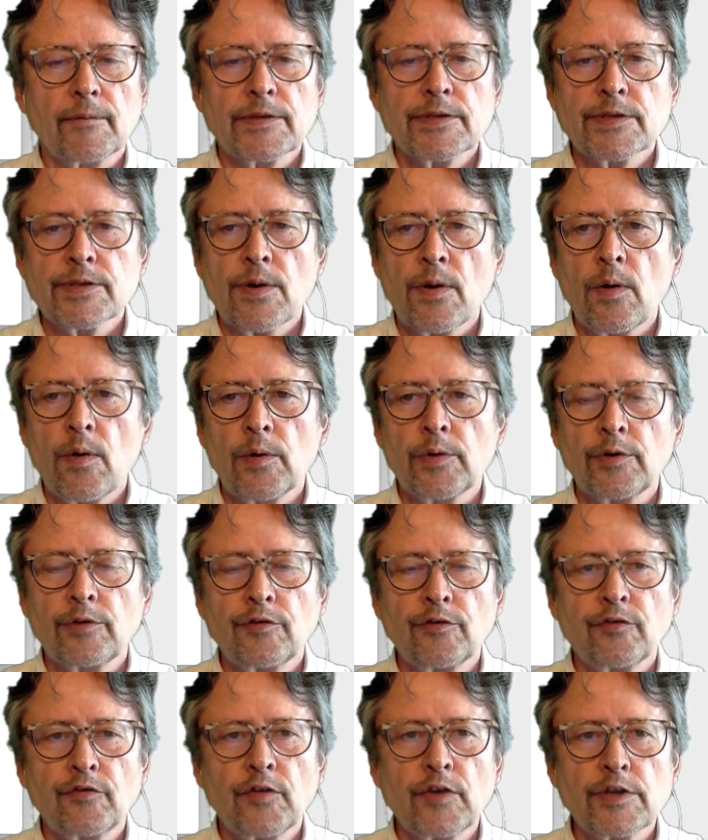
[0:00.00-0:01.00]
So the
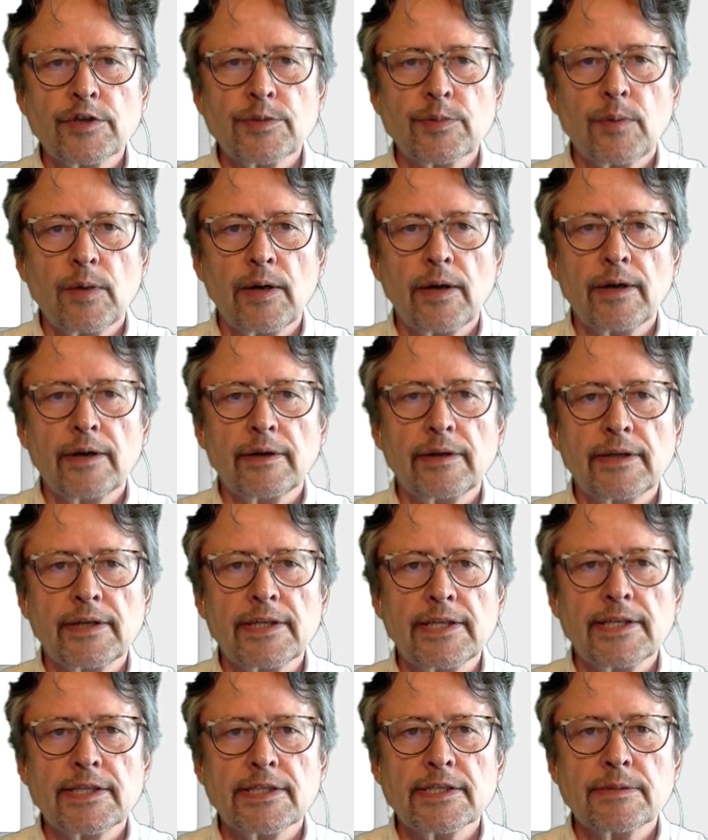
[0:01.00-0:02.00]
first one
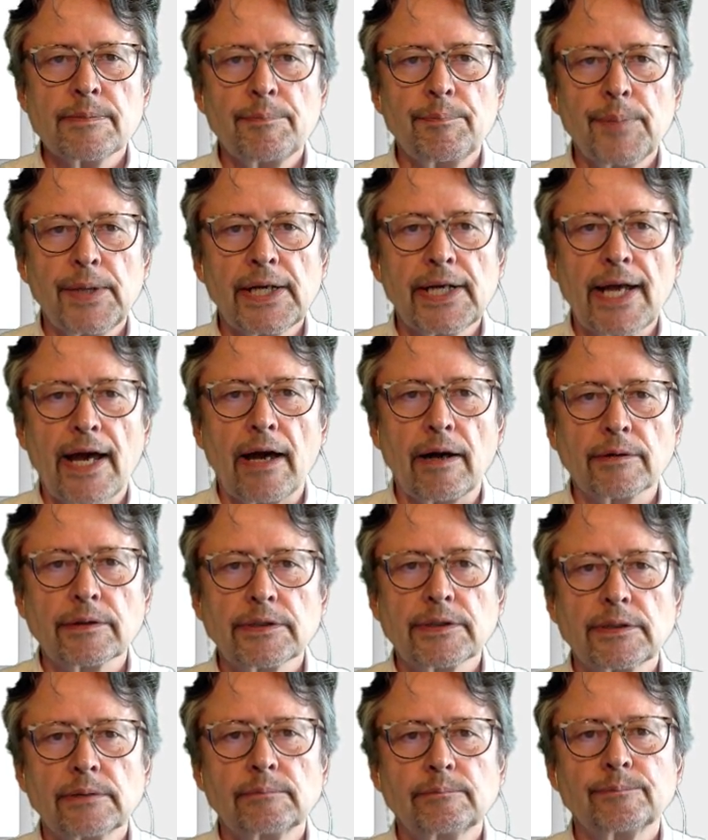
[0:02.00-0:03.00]
is
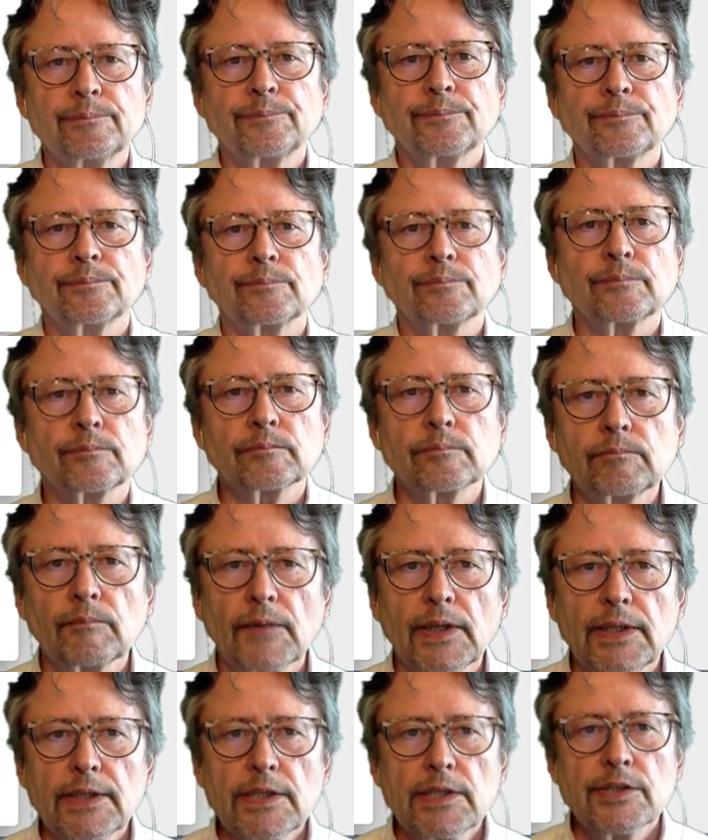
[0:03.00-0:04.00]
pinout.
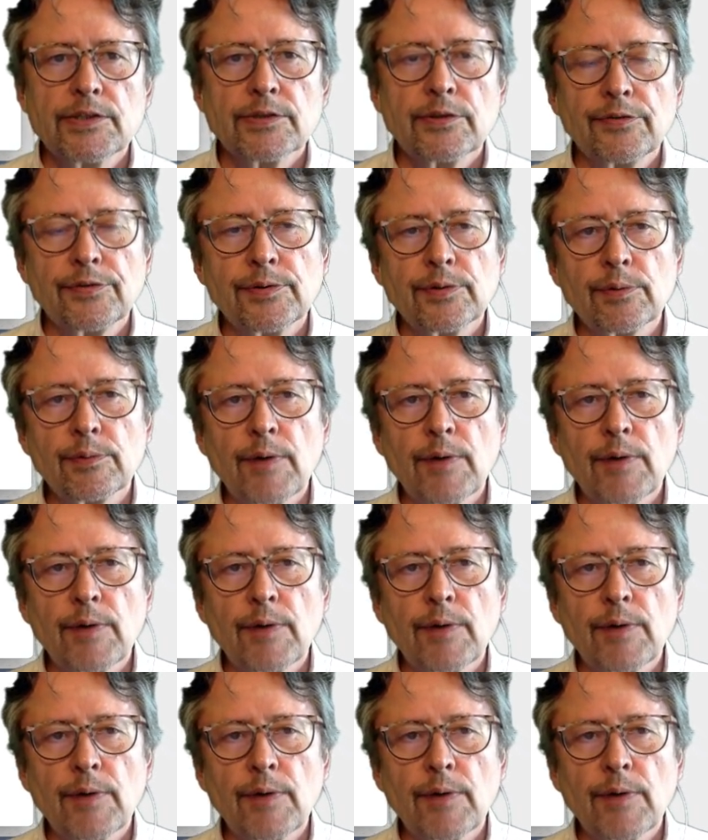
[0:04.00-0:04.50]
So if you